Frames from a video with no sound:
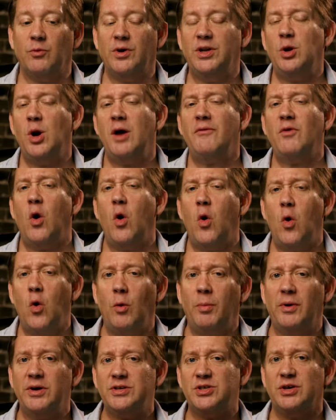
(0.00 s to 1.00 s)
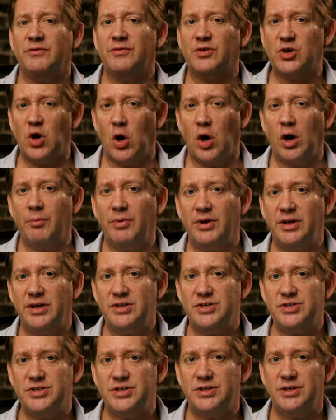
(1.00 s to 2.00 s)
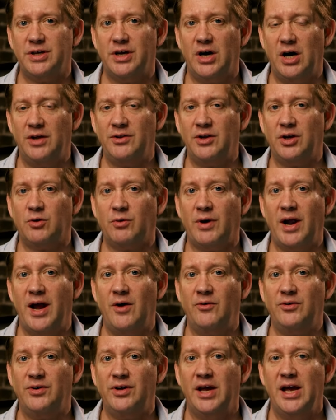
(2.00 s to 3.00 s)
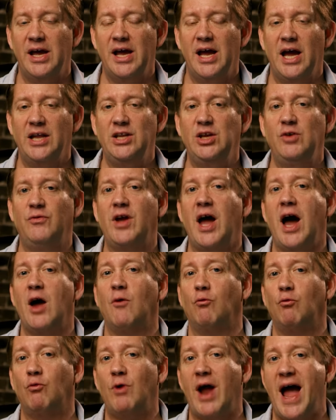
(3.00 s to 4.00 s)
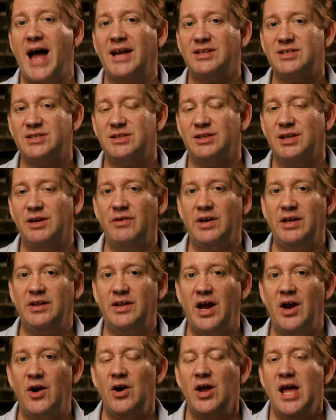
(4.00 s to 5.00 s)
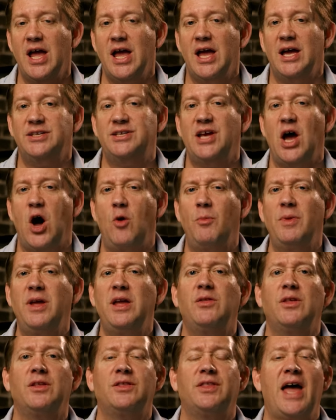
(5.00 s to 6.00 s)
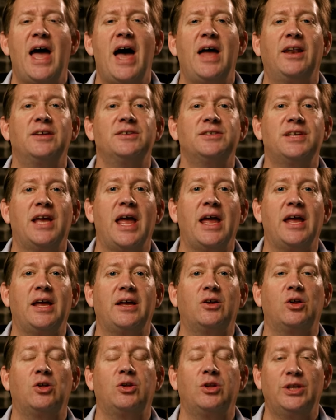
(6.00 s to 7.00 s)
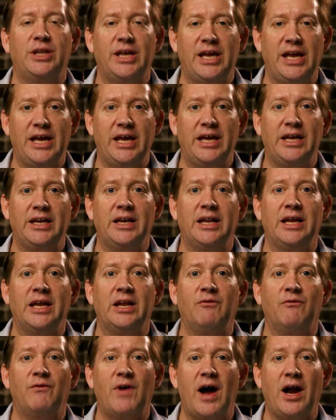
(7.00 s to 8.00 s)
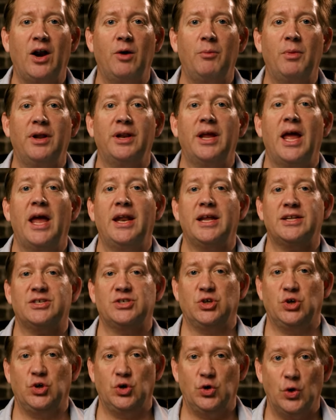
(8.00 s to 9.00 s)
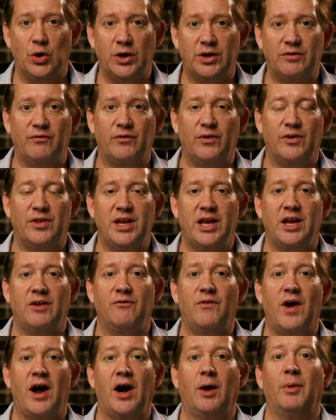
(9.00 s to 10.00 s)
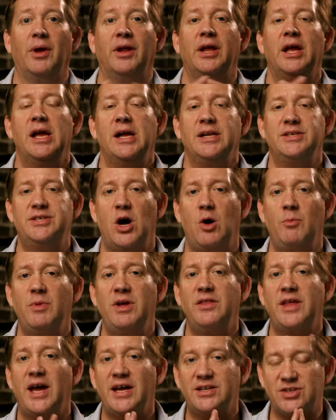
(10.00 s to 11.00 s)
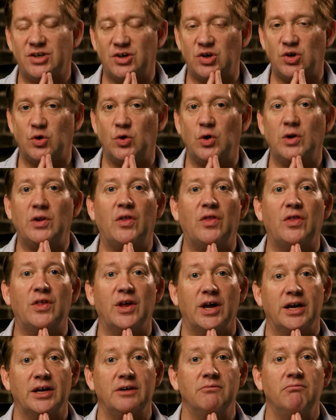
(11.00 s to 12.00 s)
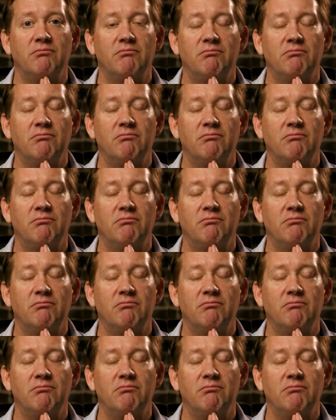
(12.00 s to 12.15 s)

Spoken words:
When you have a whole bunch of garbage on the ground and you've got rats living there, tell me that that is a clean environment and it's good for the environment. Tell me that's a good thing.